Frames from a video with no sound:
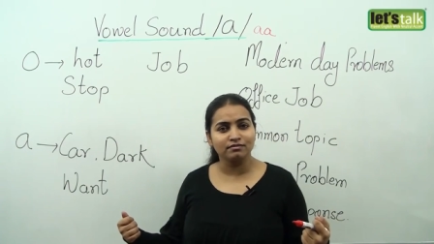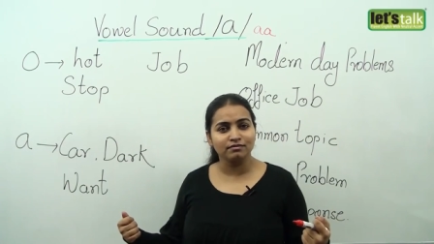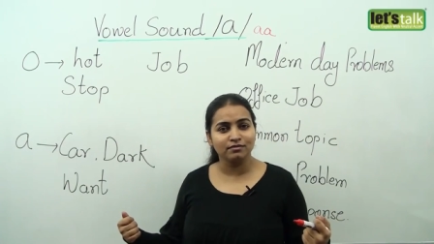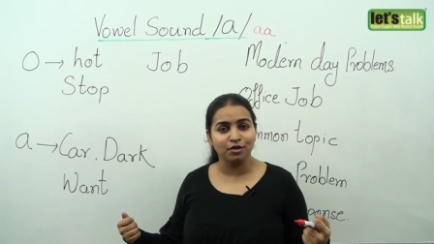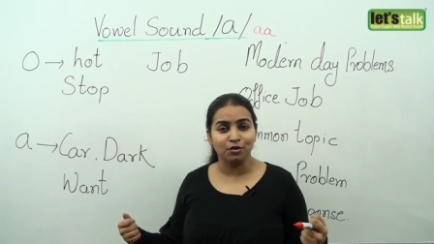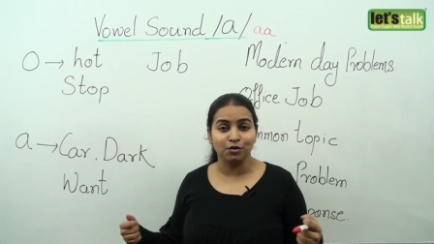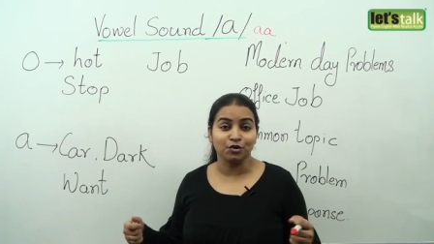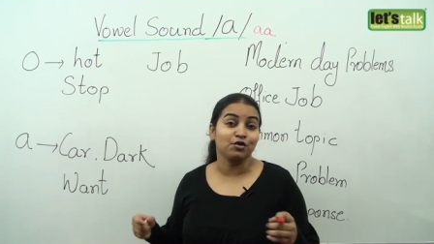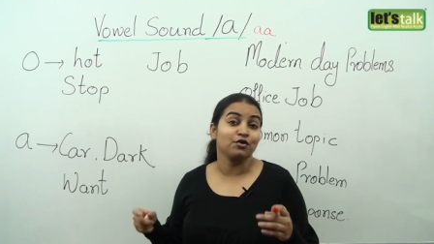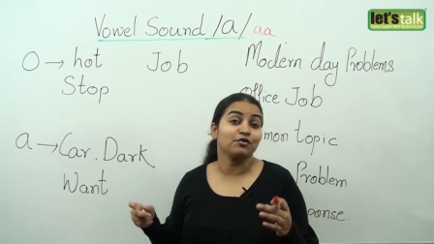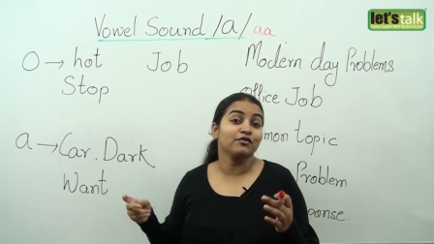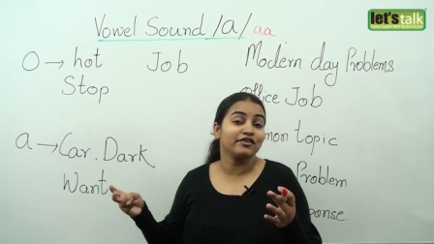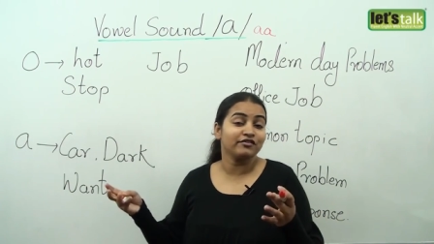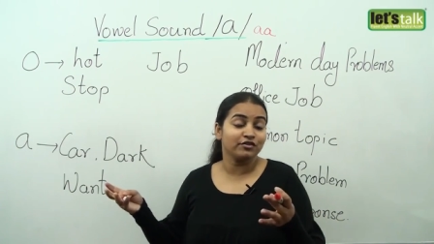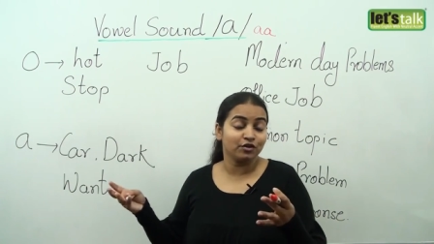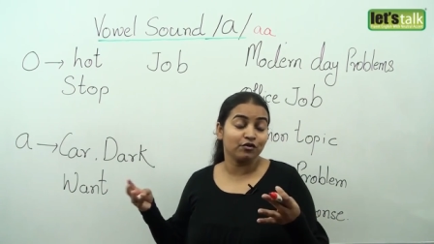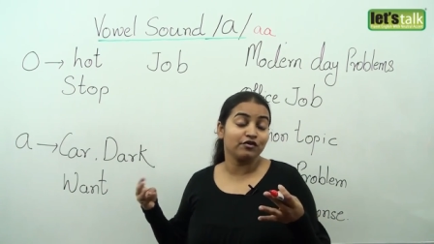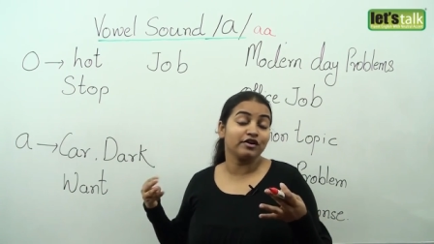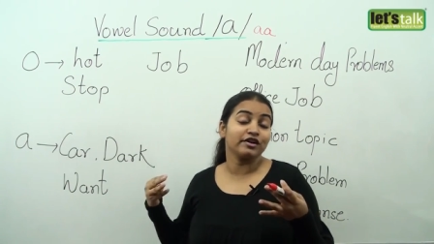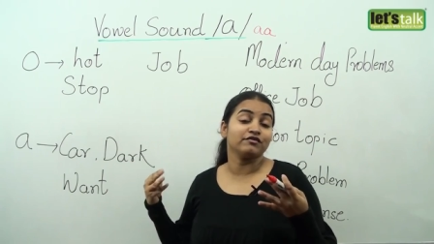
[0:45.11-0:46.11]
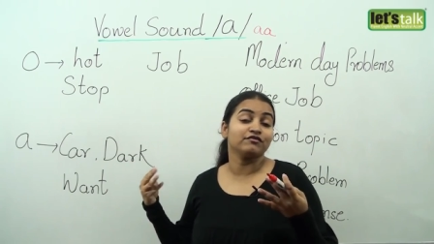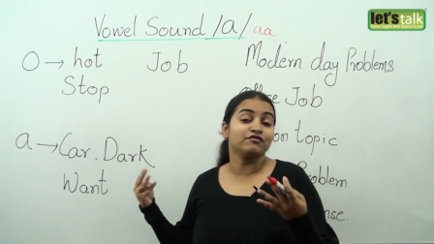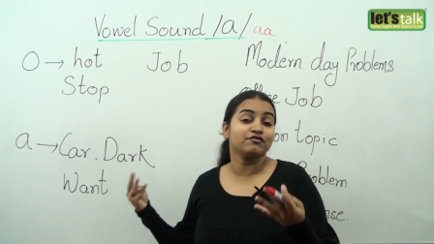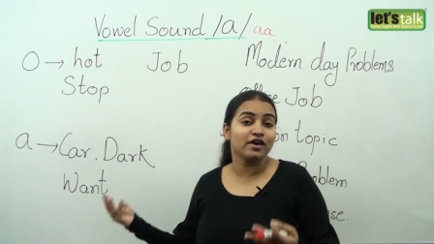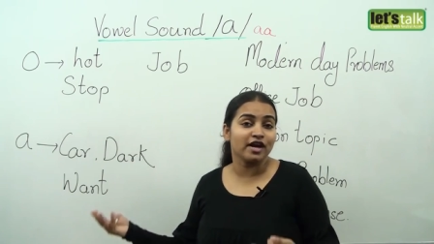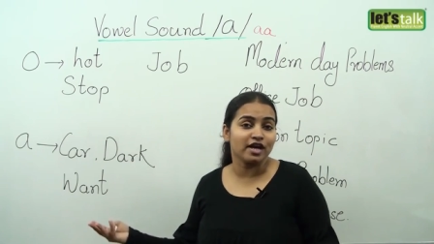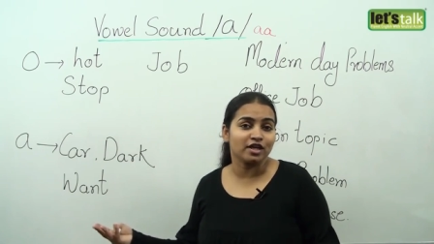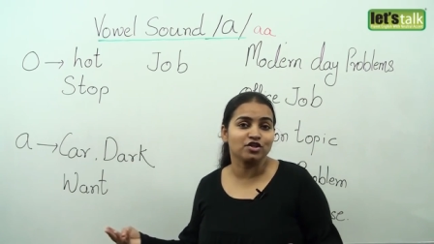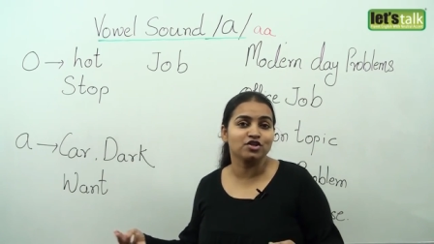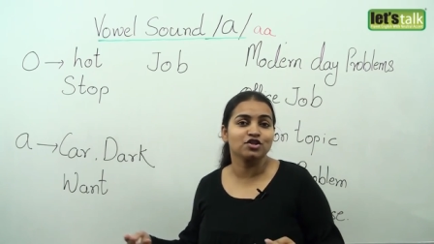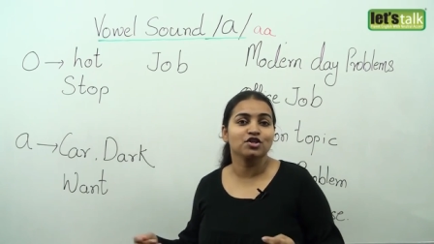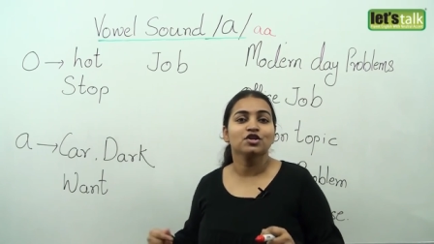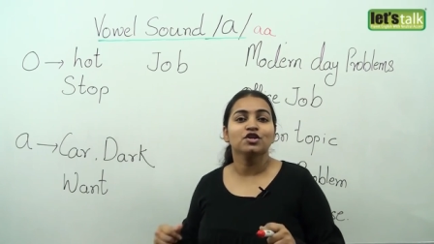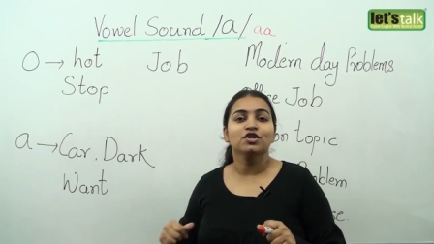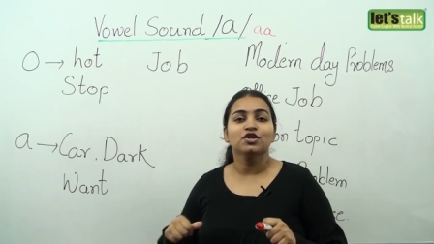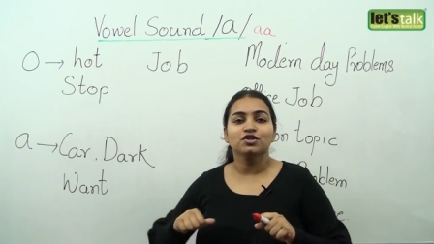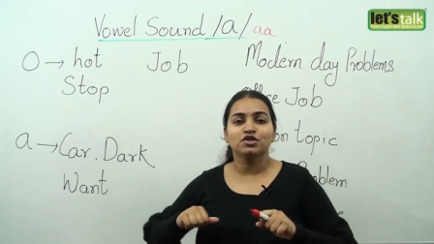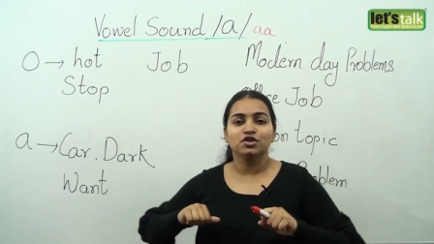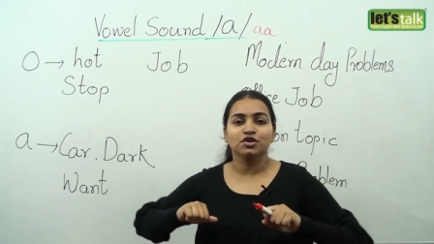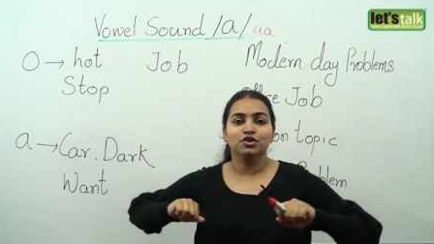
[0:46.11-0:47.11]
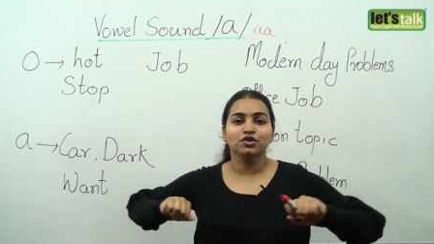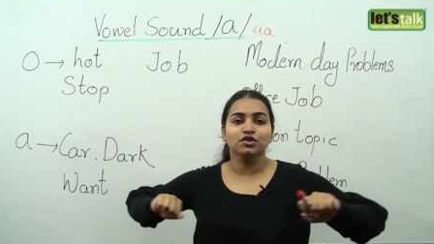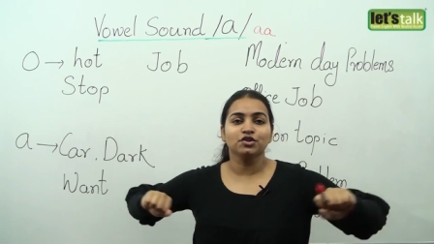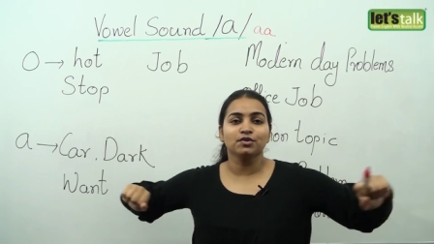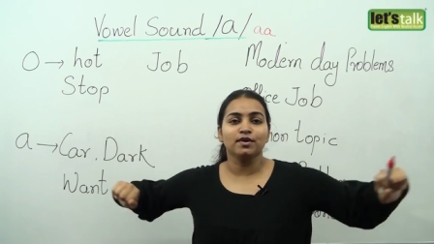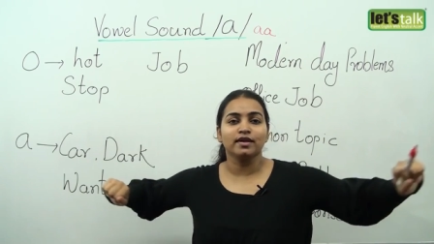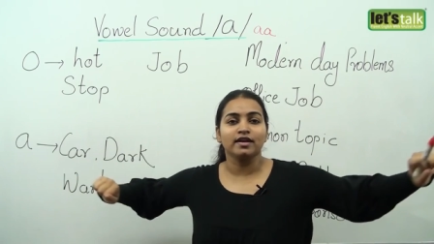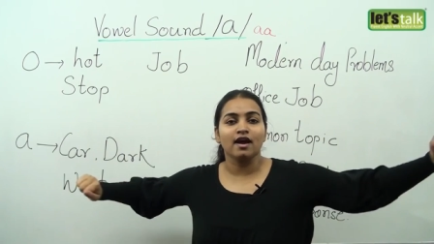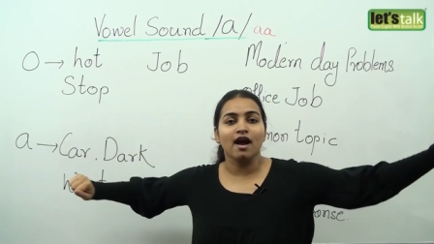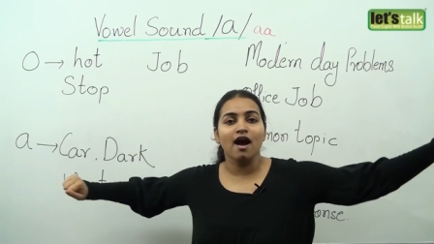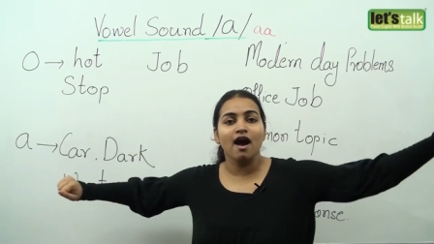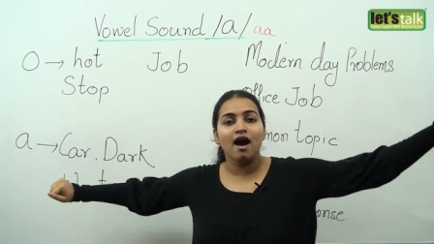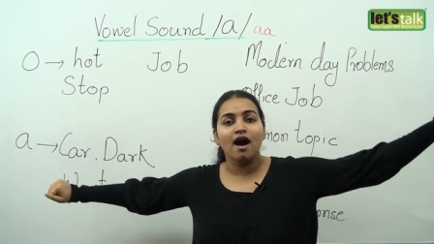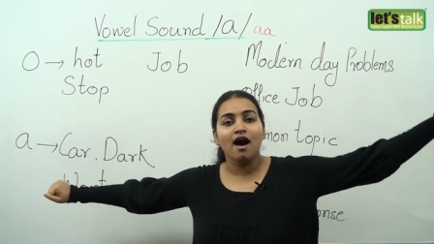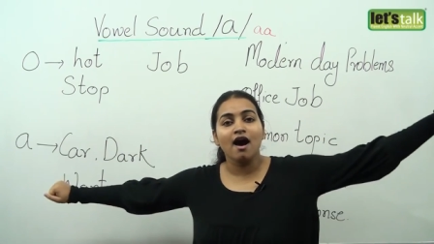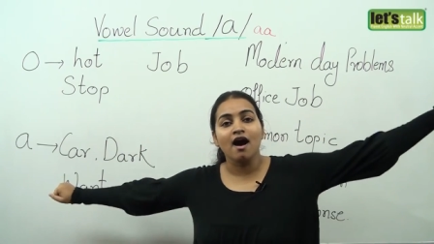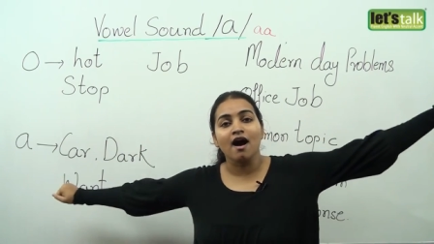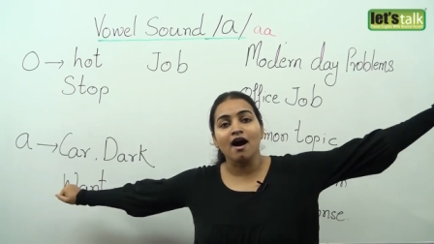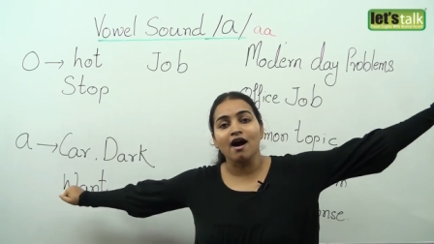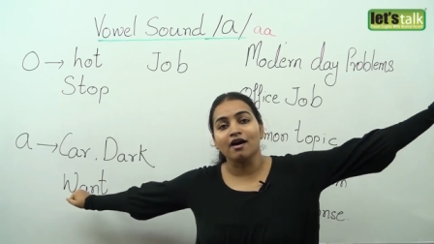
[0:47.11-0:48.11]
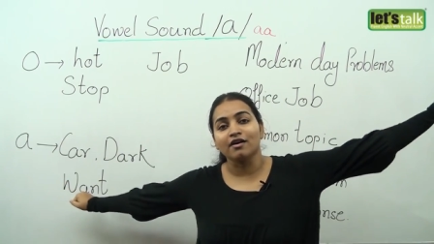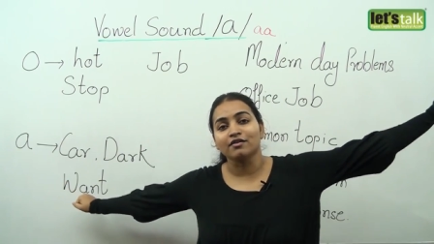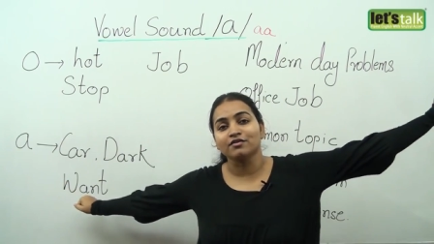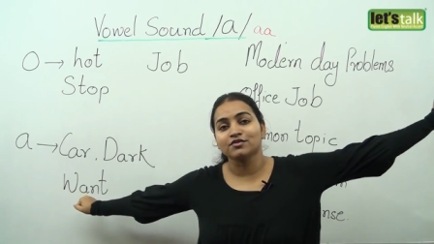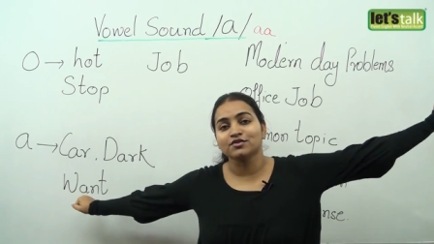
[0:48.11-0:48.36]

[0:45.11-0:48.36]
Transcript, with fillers: No, you're, you're very fresh. So you do an ah.